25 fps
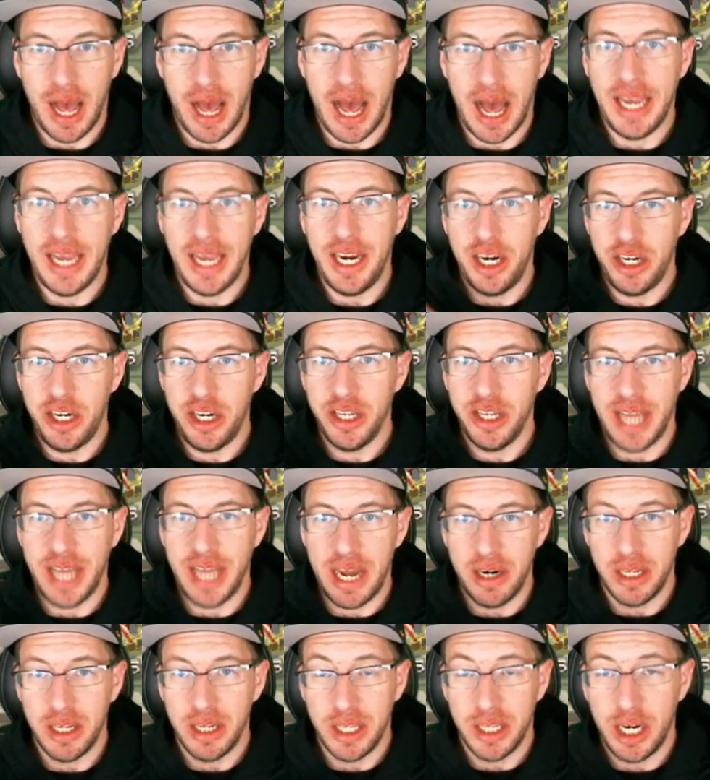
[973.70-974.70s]
I hear you
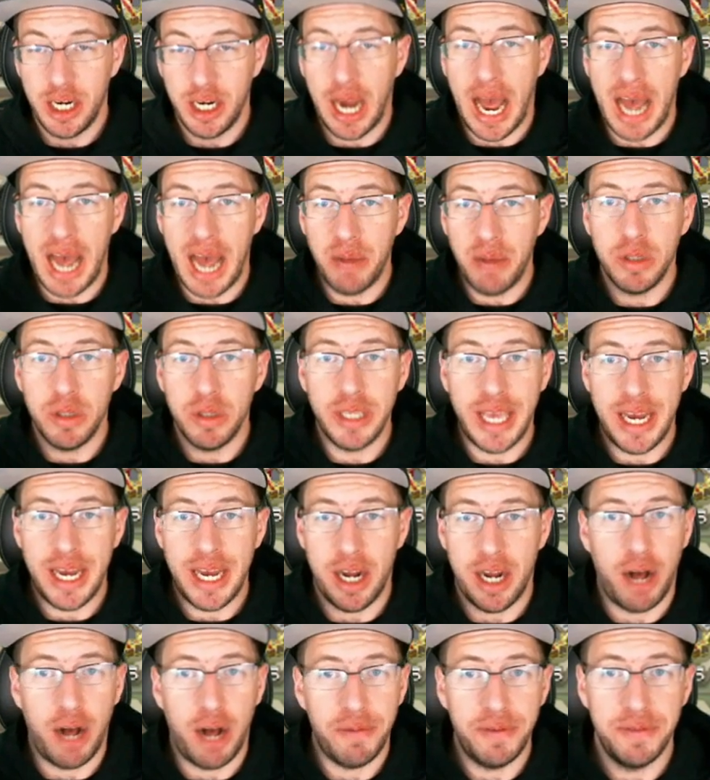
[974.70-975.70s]
loud and clear. I will get
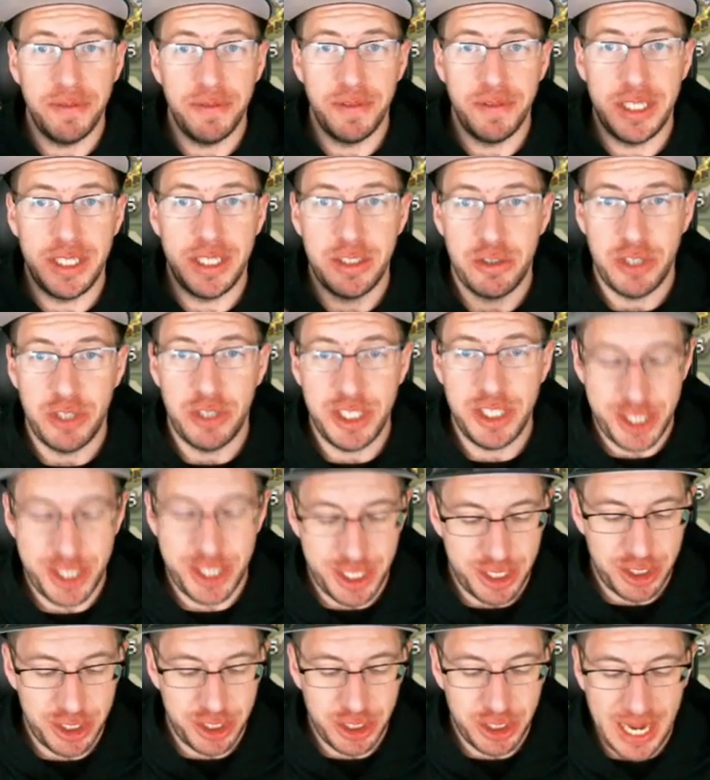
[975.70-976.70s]
off of this
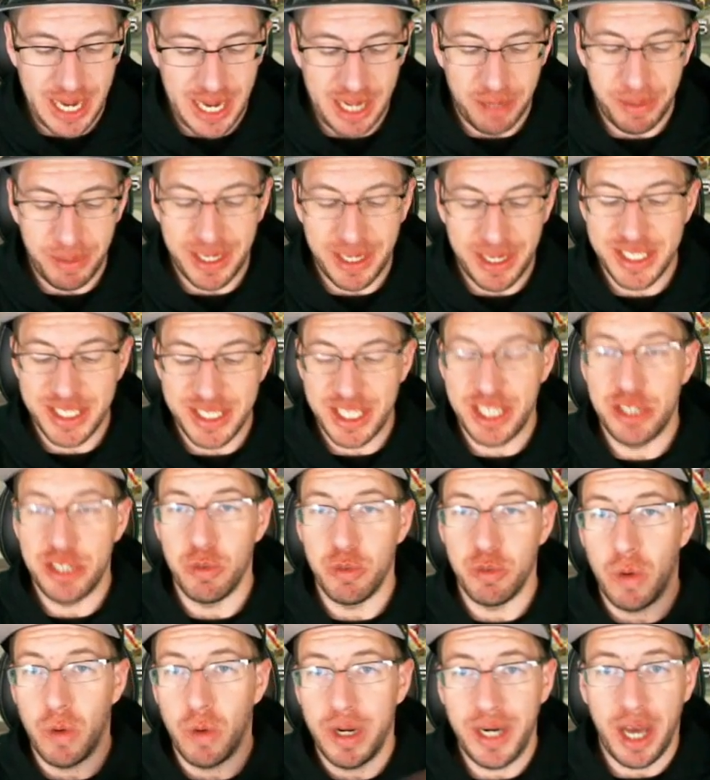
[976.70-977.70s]
research tile because there's
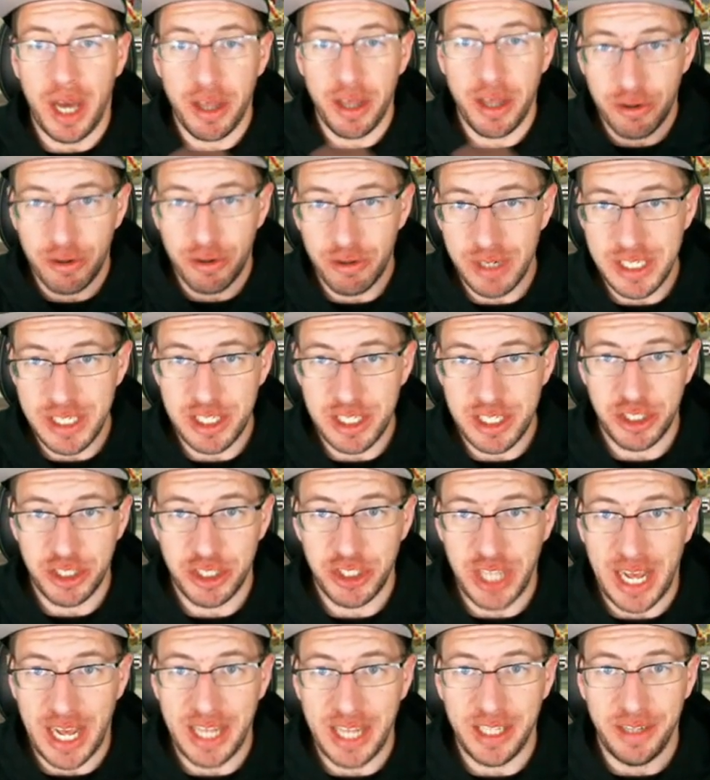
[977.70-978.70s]
one other
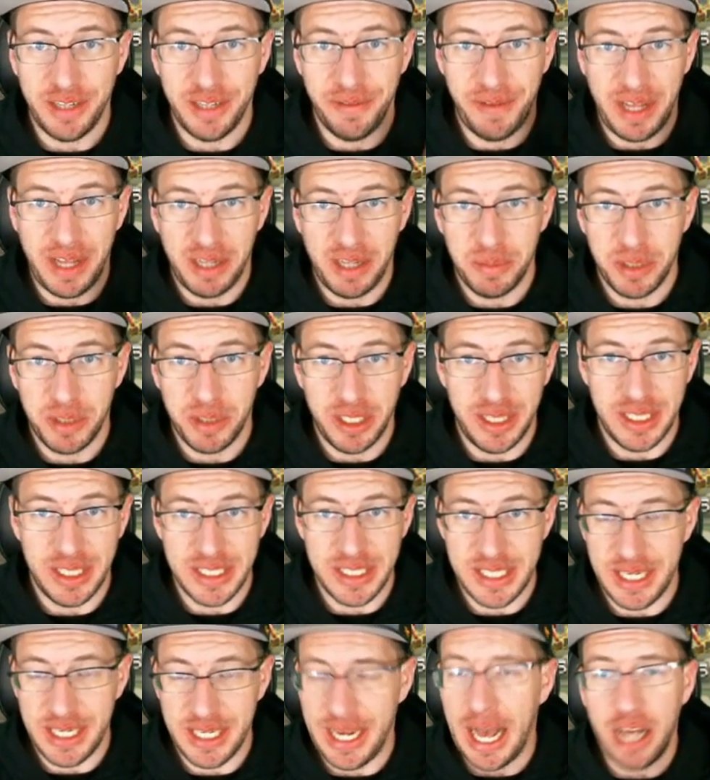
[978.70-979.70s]
research tile available in the
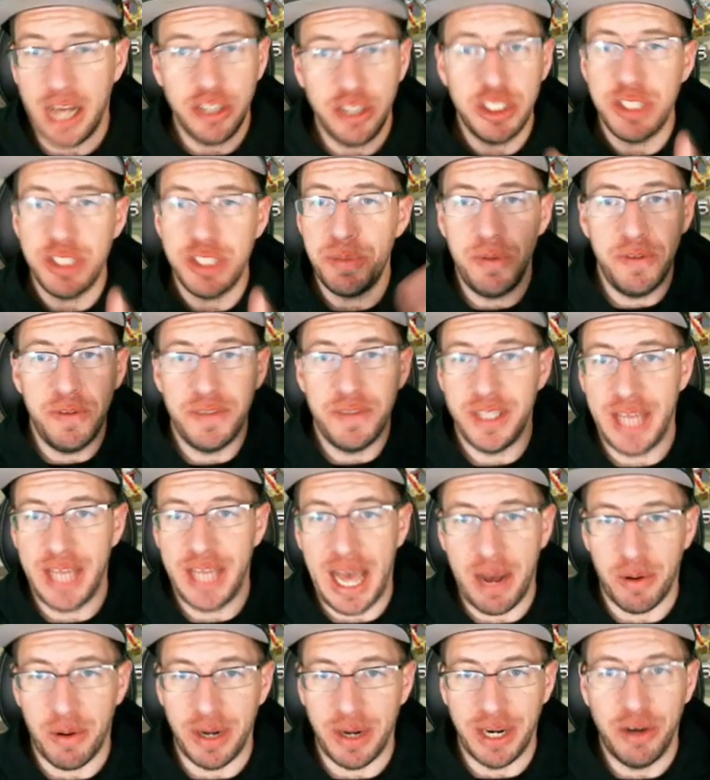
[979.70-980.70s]
city. I'll just move to
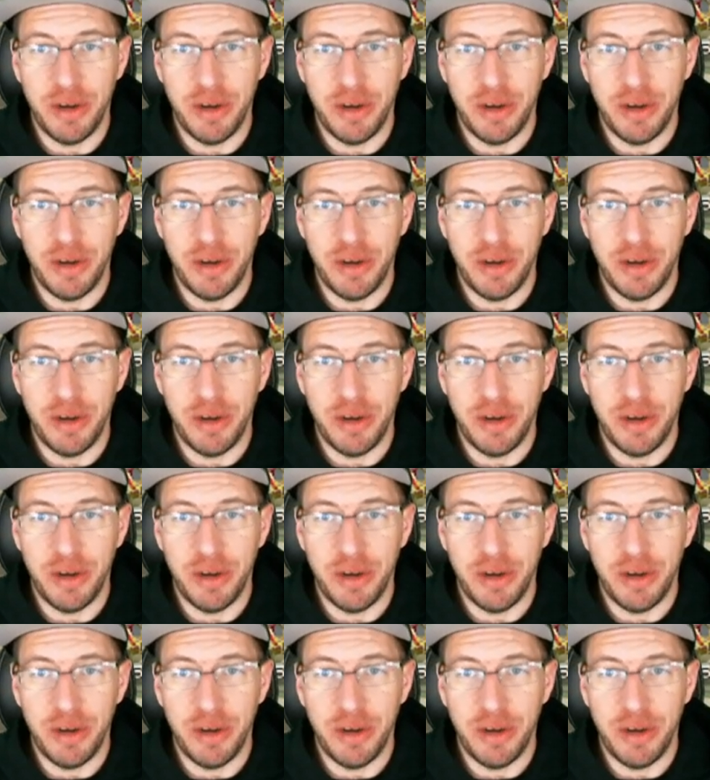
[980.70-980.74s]
that one.